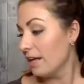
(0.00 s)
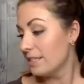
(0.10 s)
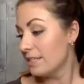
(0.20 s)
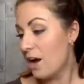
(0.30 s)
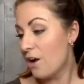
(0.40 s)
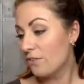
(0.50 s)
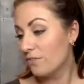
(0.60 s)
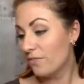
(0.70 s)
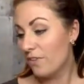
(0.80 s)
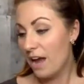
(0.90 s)
So
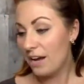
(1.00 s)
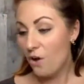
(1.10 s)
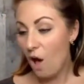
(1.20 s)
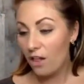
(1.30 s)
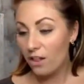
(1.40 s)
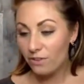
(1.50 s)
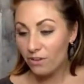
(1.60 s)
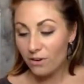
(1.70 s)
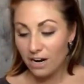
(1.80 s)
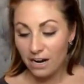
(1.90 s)
I know all of
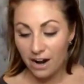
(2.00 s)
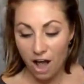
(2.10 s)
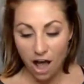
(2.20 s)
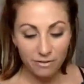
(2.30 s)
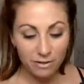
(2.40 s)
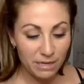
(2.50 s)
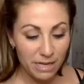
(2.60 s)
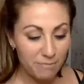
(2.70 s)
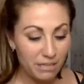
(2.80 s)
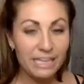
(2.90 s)
you are off to
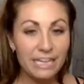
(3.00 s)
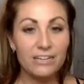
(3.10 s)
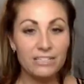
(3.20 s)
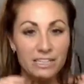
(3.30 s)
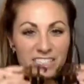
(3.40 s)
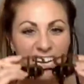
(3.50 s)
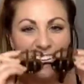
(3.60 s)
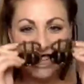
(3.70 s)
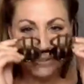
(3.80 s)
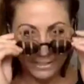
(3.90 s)
become millionaires and
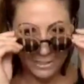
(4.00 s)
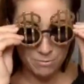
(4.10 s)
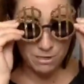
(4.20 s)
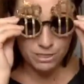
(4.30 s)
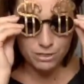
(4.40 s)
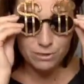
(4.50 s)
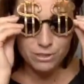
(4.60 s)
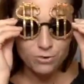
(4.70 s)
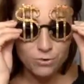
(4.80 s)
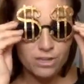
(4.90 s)
executives, so I'm going to do a
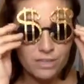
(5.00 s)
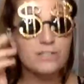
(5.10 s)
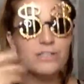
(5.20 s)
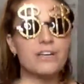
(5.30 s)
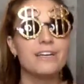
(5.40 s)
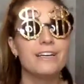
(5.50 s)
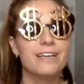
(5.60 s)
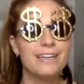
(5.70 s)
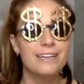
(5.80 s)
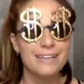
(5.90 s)
George.
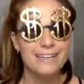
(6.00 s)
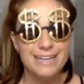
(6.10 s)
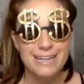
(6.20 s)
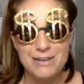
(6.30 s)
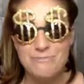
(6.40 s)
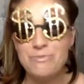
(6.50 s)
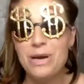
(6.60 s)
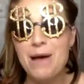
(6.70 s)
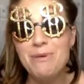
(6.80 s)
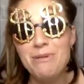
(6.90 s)
Put
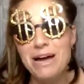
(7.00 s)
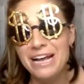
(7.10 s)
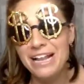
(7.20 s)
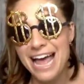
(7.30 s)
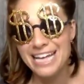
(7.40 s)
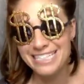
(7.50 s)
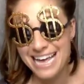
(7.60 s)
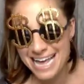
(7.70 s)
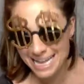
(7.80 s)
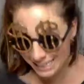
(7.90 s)
on my money
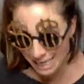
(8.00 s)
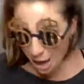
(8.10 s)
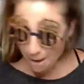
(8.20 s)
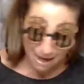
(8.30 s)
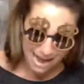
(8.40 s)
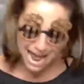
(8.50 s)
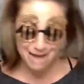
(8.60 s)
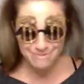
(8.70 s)
glasses. Money.